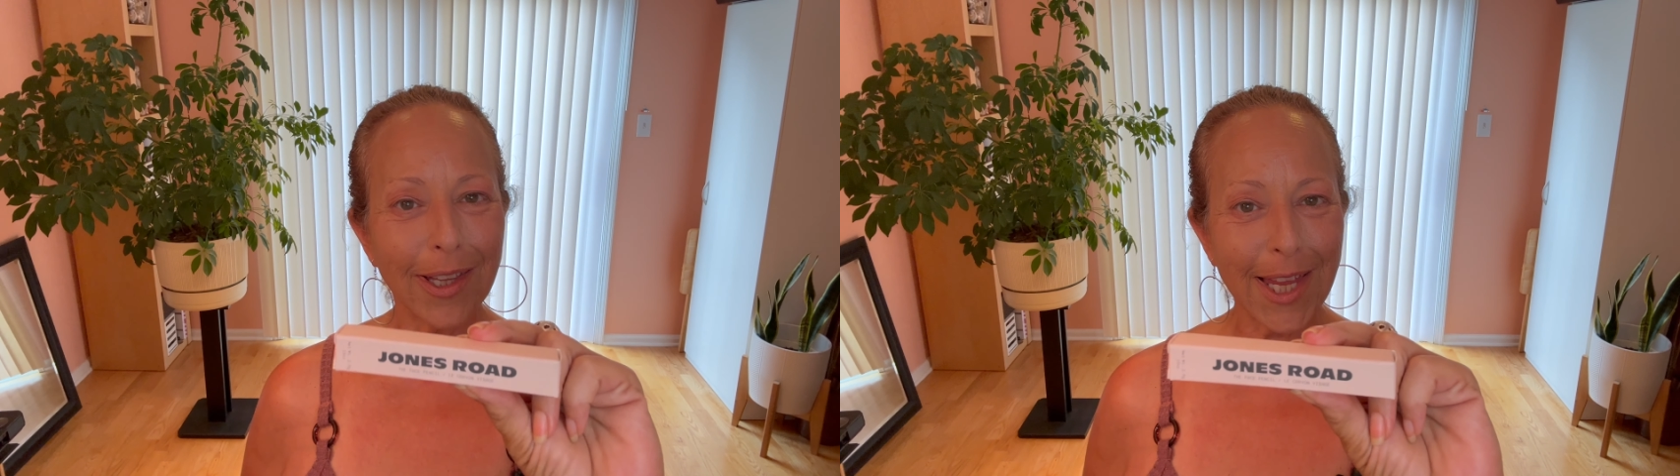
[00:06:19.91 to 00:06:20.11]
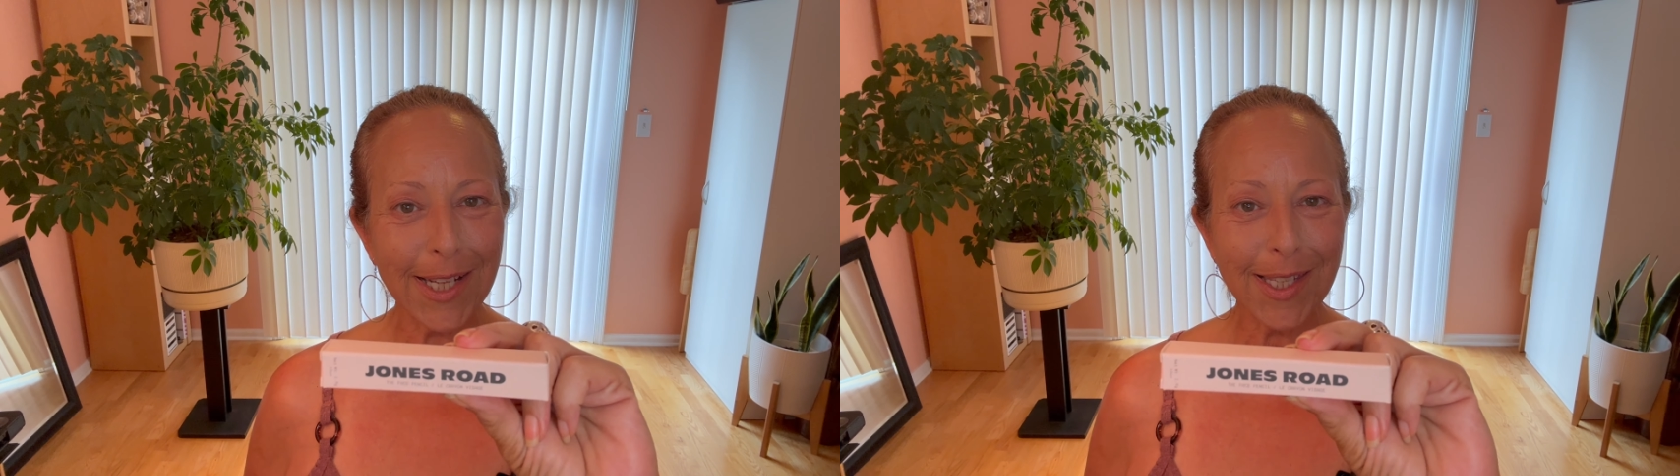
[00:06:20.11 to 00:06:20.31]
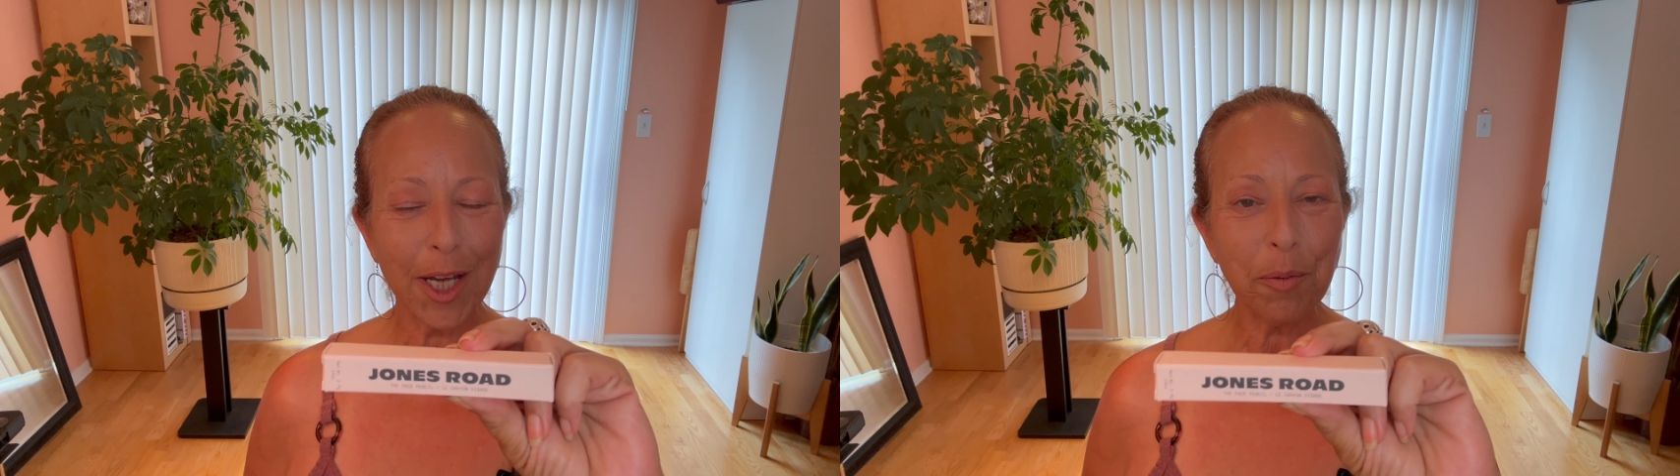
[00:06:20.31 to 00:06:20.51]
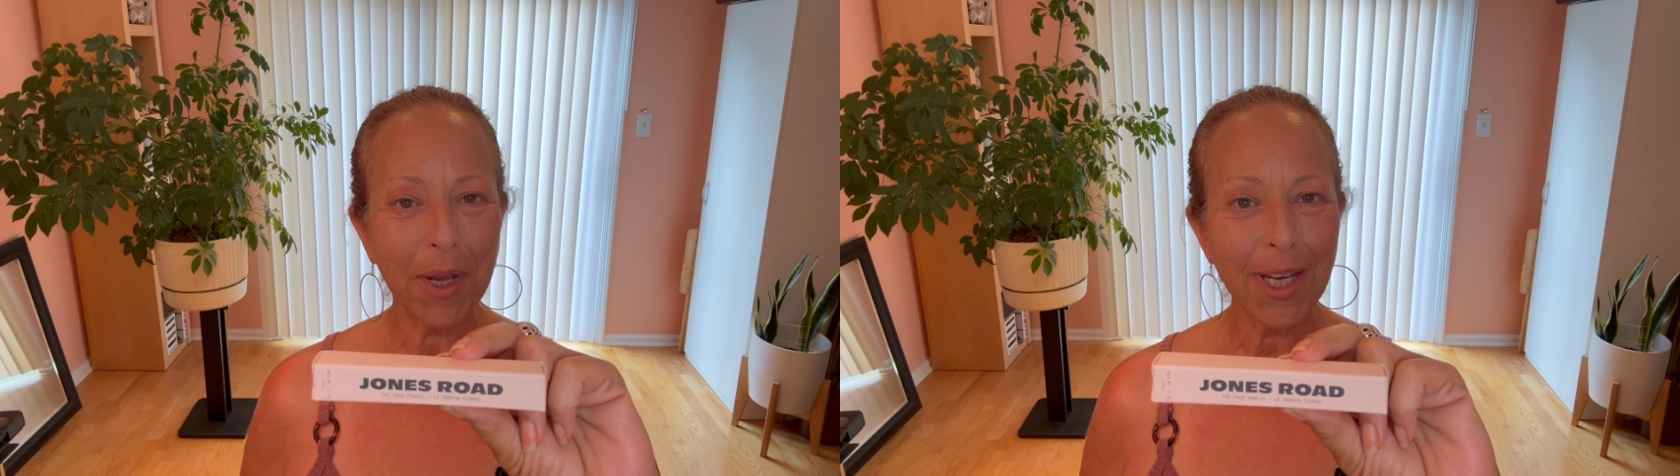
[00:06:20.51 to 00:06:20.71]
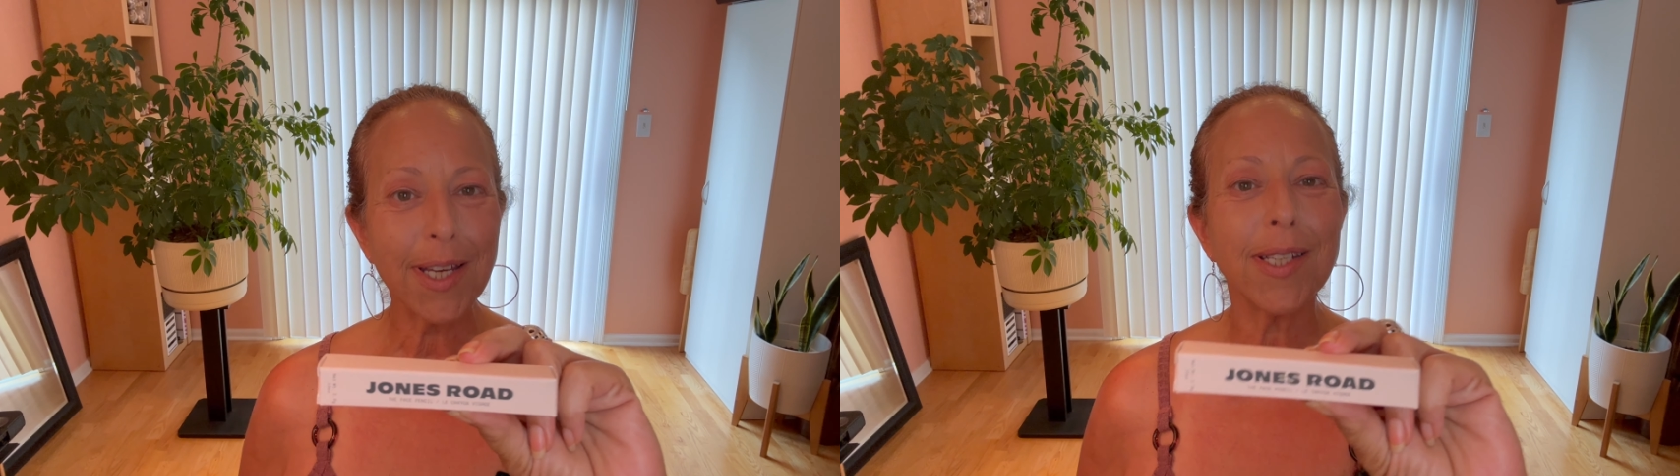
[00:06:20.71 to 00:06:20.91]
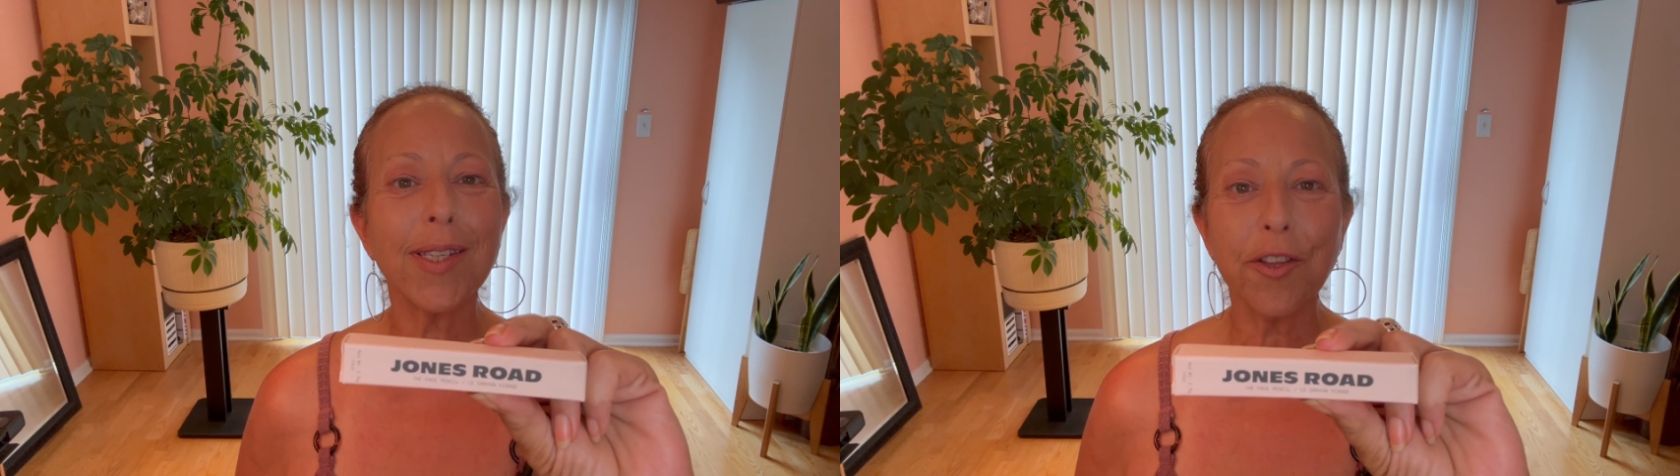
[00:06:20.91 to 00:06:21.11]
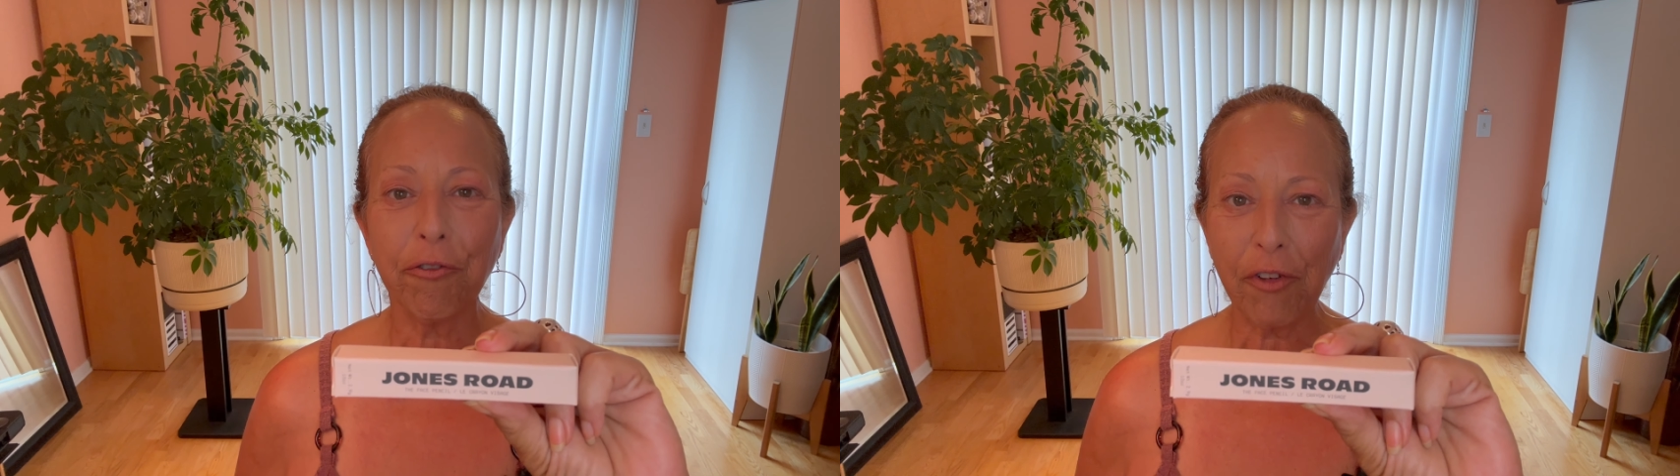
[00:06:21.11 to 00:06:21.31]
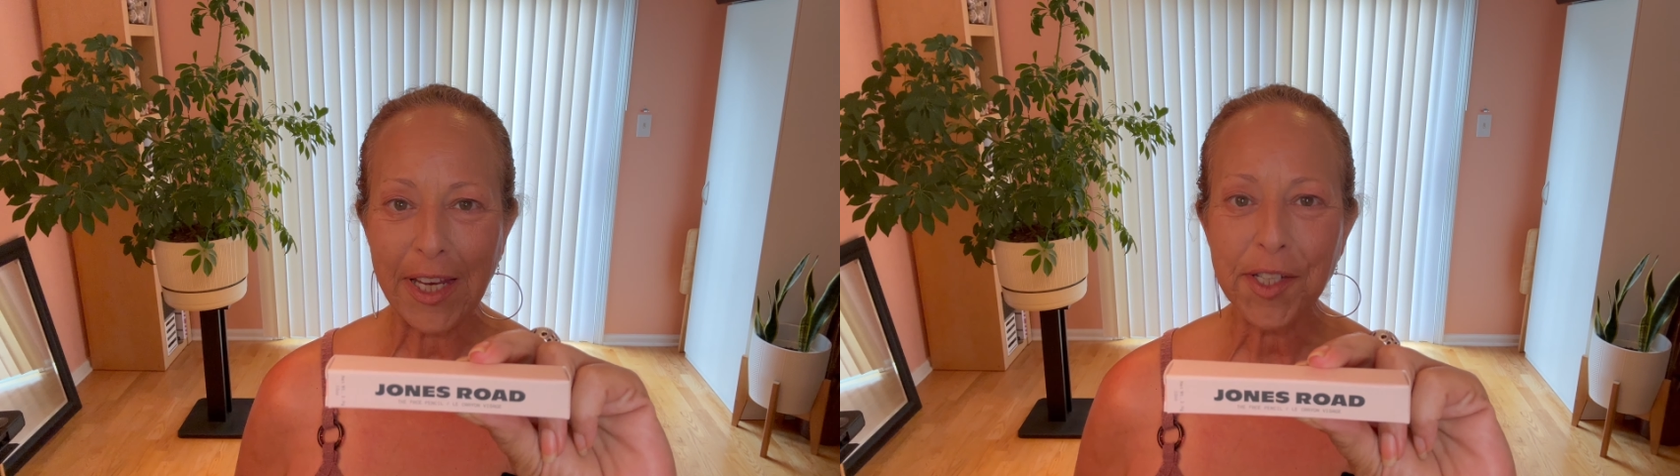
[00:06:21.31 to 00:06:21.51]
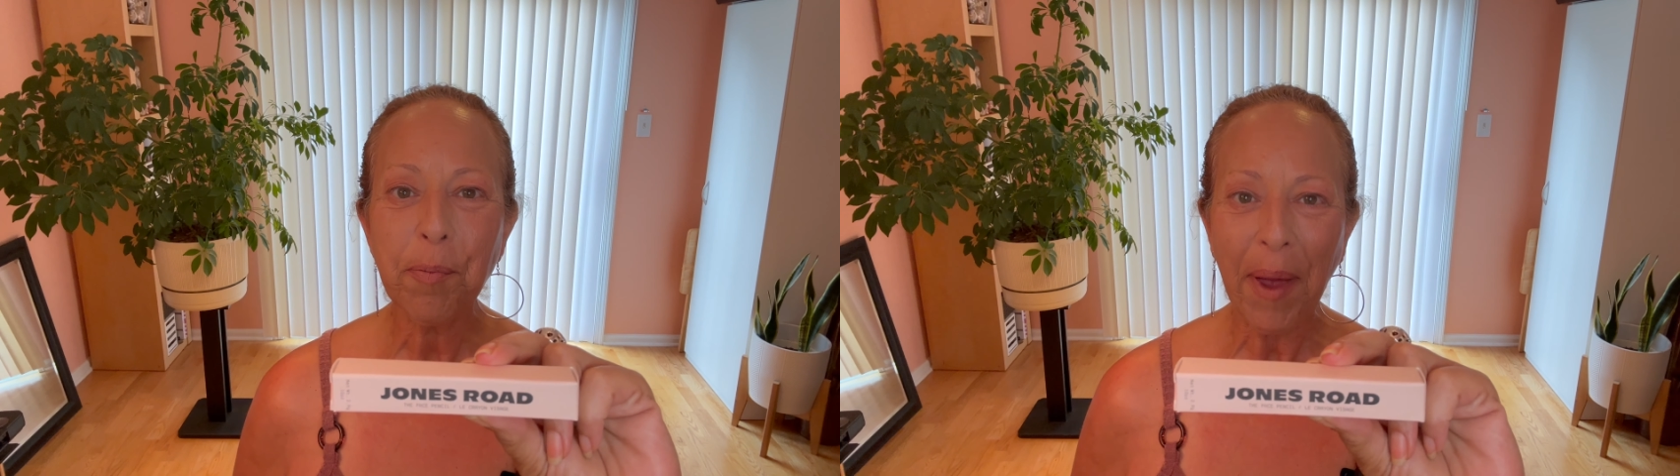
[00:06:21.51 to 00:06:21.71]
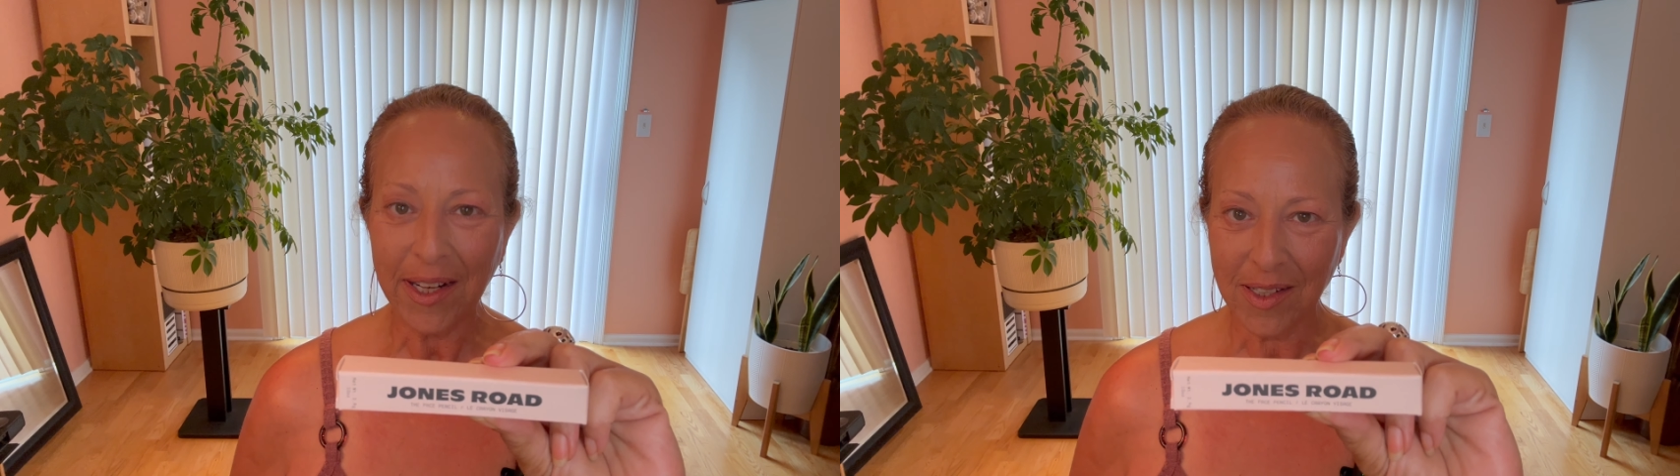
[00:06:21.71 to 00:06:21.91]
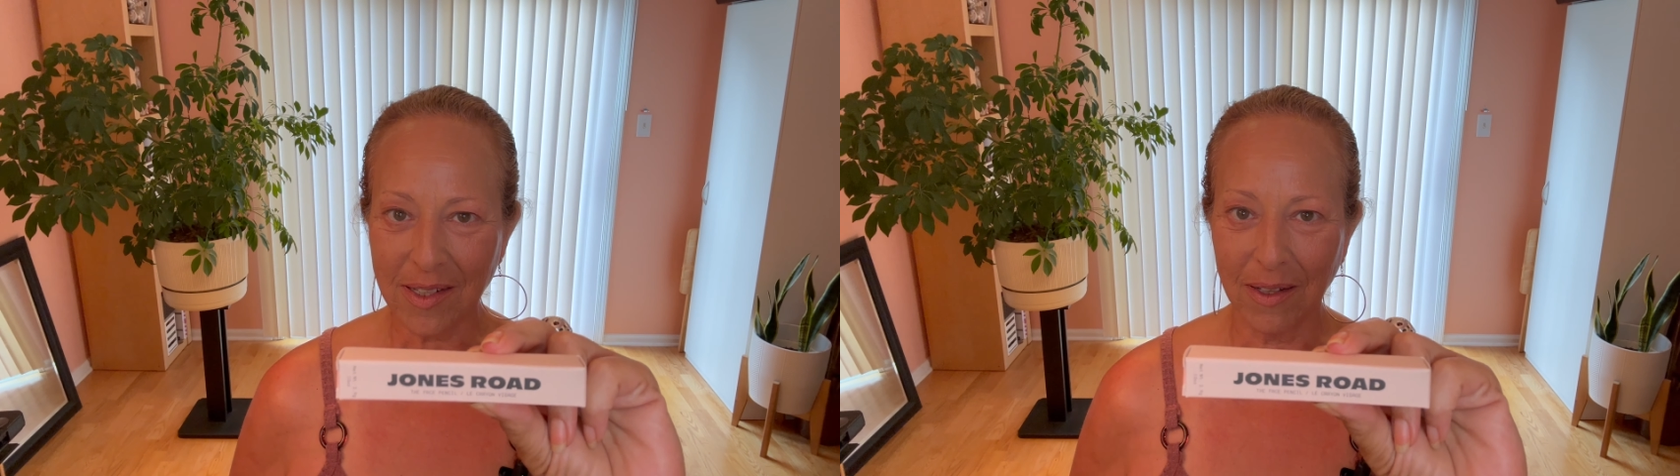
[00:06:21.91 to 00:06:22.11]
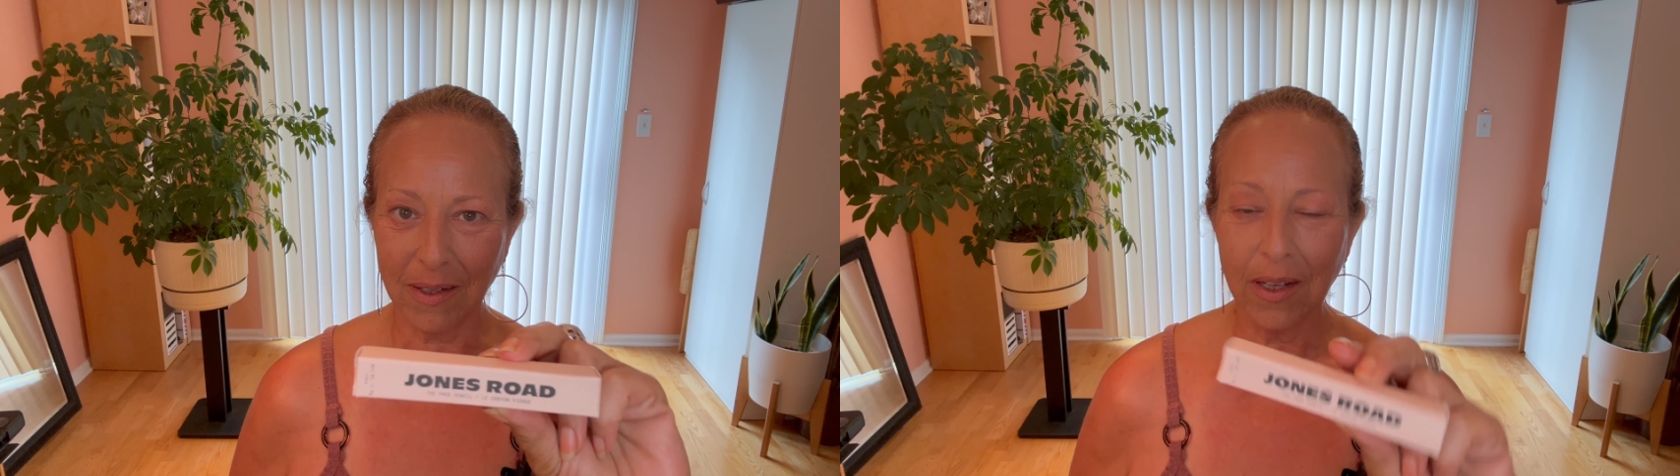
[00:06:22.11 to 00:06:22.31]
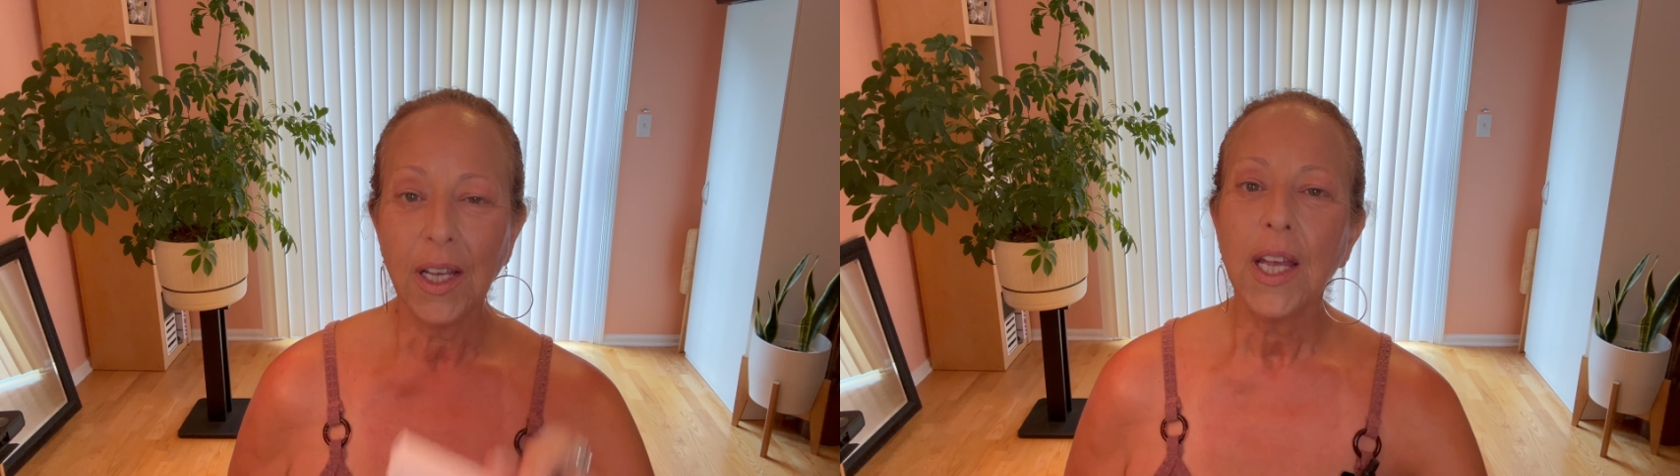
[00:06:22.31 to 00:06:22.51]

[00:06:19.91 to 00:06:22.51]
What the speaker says: that they sent me is the face pencil.